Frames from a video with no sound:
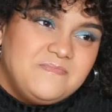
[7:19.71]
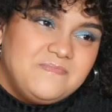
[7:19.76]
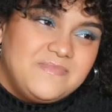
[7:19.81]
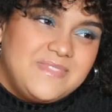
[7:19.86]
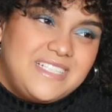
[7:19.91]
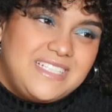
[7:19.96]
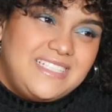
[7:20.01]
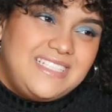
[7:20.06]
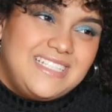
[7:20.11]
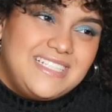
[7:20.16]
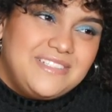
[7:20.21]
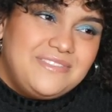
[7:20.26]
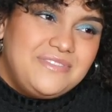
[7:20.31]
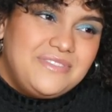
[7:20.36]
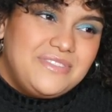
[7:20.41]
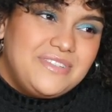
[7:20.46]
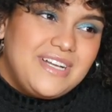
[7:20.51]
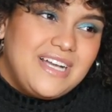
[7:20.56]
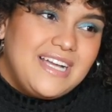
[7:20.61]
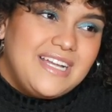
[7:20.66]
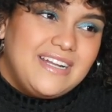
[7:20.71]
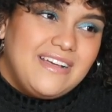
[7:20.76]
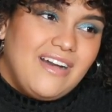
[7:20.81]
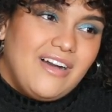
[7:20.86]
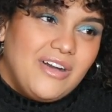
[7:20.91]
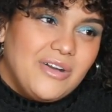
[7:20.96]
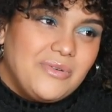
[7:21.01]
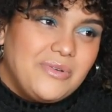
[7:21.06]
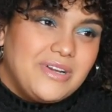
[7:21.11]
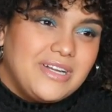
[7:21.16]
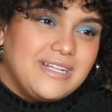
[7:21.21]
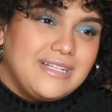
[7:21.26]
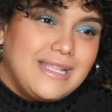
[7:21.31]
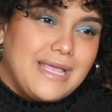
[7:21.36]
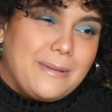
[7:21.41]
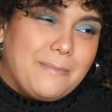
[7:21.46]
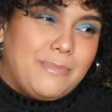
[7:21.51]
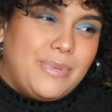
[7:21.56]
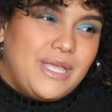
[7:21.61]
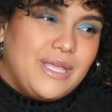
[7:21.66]
it does feel kind of awkward and
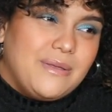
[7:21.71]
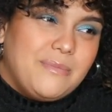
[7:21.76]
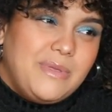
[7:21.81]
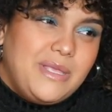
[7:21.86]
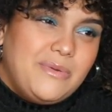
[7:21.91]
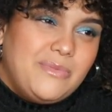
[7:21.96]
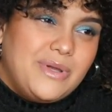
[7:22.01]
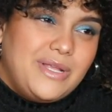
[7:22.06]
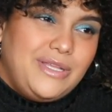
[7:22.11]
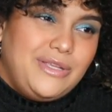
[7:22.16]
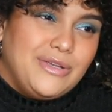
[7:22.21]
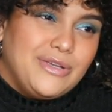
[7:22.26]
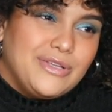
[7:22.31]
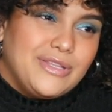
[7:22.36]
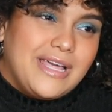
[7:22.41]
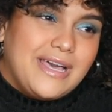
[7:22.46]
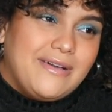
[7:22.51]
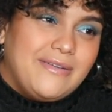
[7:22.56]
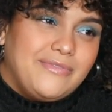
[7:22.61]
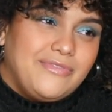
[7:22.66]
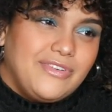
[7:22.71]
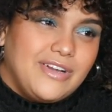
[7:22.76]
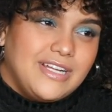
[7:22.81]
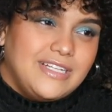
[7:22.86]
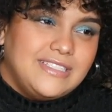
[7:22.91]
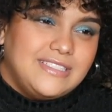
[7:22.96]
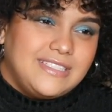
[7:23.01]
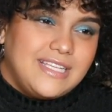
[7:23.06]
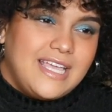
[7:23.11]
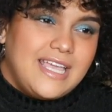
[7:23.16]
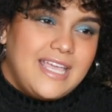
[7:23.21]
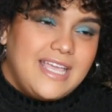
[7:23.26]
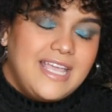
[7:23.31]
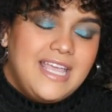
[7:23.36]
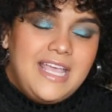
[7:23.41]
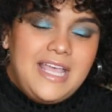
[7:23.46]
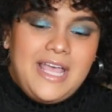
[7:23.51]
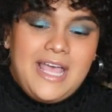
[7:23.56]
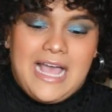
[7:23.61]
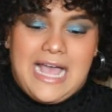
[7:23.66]
like pick me when you're that friend saying,
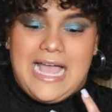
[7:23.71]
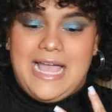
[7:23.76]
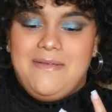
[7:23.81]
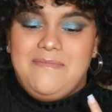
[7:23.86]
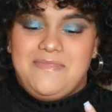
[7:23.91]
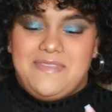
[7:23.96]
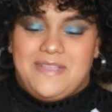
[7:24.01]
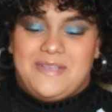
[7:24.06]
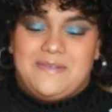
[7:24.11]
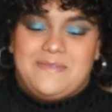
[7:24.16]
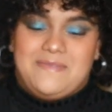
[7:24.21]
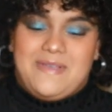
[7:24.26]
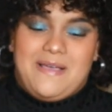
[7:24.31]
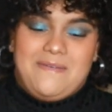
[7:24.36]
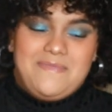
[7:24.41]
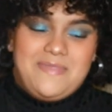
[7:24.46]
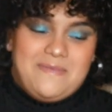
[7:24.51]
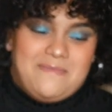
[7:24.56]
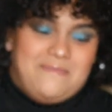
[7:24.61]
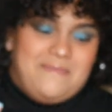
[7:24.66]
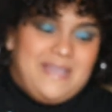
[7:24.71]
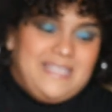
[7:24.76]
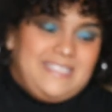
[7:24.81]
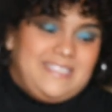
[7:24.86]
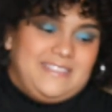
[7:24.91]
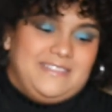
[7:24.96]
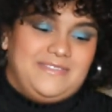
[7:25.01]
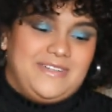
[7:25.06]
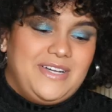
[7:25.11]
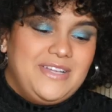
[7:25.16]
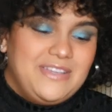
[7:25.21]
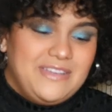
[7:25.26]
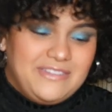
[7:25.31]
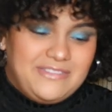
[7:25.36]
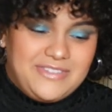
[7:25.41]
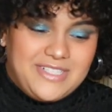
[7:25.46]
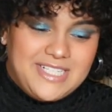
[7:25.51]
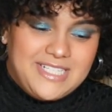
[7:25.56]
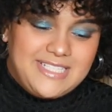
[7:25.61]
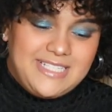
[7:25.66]
I'm the best of all your
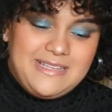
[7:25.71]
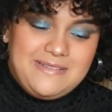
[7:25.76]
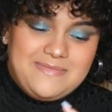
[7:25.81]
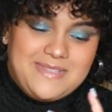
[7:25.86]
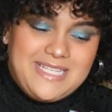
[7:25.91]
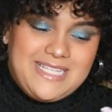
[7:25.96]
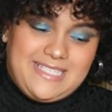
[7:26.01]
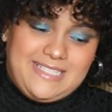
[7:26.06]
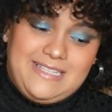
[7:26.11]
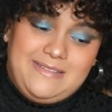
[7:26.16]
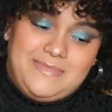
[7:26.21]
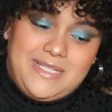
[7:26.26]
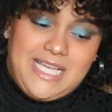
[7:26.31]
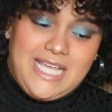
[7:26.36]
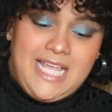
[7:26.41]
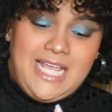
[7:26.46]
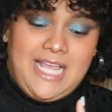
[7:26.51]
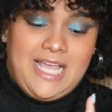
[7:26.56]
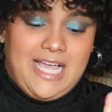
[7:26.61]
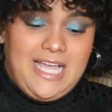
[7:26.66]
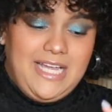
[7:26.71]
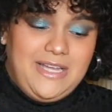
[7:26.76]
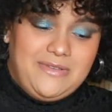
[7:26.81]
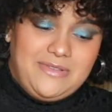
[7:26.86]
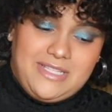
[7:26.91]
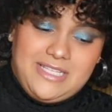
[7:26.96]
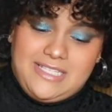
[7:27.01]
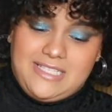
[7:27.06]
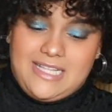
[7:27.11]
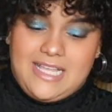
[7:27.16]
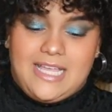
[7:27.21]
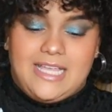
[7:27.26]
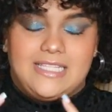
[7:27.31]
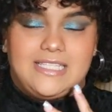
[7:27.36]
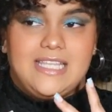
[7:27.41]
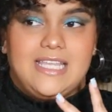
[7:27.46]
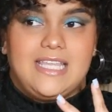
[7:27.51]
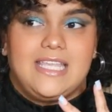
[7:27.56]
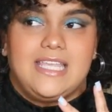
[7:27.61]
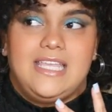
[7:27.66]
friends. I'm this, I'm that, I do this and that. It's
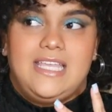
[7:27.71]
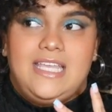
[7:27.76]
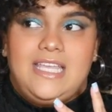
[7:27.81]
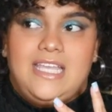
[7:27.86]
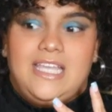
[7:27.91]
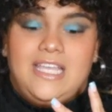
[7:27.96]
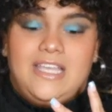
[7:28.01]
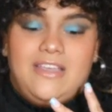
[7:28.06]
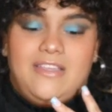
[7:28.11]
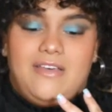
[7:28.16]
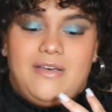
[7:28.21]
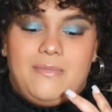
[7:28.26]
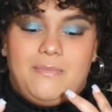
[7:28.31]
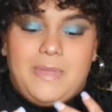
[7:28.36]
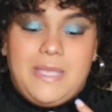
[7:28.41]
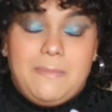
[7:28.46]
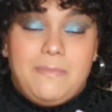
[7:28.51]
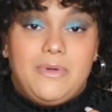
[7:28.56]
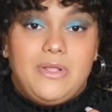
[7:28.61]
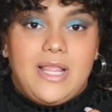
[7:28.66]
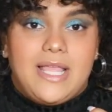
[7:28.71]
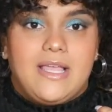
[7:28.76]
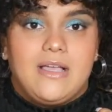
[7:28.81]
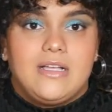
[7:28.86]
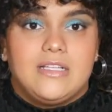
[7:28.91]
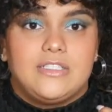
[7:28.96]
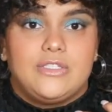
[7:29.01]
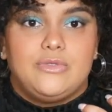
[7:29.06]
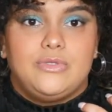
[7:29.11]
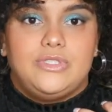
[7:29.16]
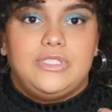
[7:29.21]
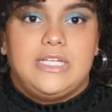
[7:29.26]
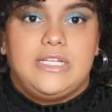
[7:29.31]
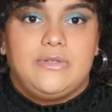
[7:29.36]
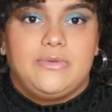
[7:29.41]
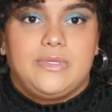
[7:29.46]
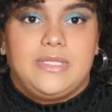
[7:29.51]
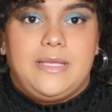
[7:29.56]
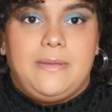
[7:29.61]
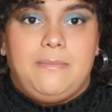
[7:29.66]
like people like us who
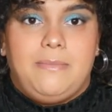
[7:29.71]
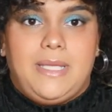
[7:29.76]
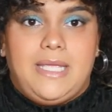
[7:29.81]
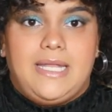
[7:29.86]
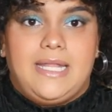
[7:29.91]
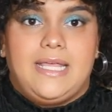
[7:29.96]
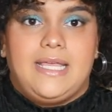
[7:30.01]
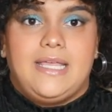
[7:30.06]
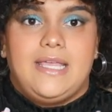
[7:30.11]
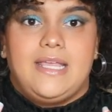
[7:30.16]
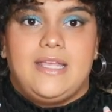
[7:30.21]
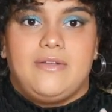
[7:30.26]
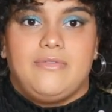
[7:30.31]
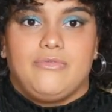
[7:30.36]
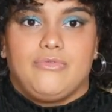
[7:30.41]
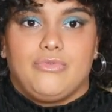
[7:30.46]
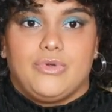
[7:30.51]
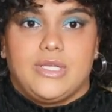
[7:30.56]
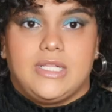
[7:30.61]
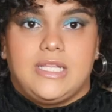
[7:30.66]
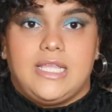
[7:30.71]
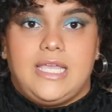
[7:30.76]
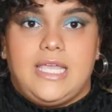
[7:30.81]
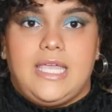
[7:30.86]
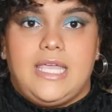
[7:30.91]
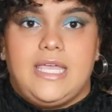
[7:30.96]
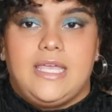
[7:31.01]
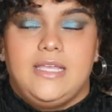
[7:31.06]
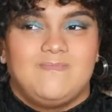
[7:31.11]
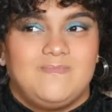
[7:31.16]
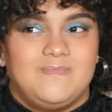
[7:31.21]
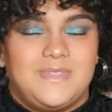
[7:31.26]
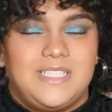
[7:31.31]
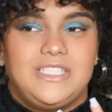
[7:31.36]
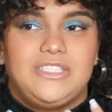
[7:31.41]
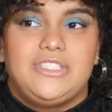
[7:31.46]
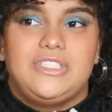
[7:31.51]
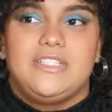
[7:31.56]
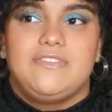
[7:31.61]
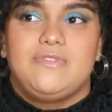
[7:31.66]
genuinely mean it and really, there's
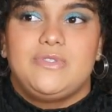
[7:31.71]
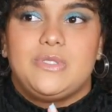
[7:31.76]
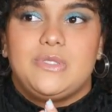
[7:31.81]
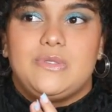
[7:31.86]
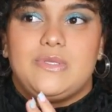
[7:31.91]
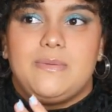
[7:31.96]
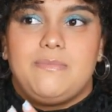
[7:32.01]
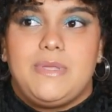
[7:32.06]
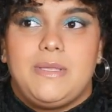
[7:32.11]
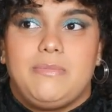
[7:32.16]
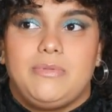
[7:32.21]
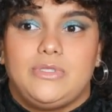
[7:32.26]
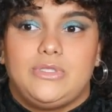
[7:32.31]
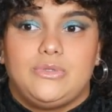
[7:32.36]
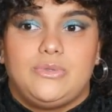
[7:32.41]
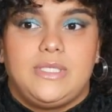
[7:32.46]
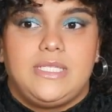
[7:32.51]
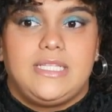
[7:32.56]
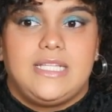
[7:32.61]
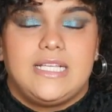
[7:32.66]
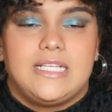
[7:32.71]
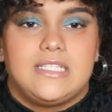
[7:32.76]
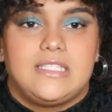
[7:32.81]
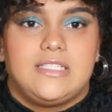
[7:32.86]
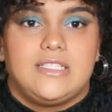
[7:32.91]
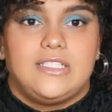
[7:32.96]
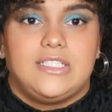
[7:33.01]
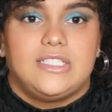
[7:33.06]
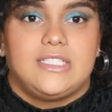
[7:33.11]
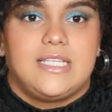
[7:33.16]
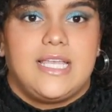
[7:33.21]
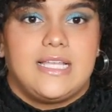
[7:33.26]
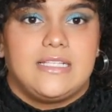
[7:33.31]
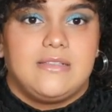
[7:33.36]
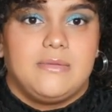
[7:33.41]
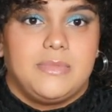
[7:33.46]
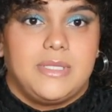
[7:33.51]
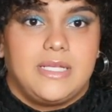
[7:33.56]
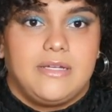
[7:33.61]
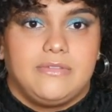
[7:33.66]
a difference between people doing things to just get
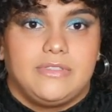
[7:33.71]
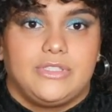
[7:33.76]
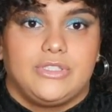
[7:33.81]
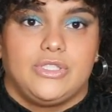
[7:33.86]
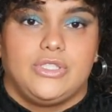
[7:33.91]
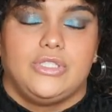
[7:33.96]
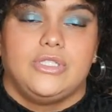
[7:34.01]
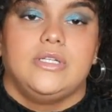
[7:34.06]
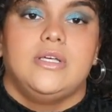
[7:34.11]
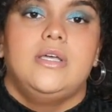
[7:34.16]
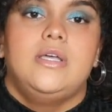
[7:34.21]
something in return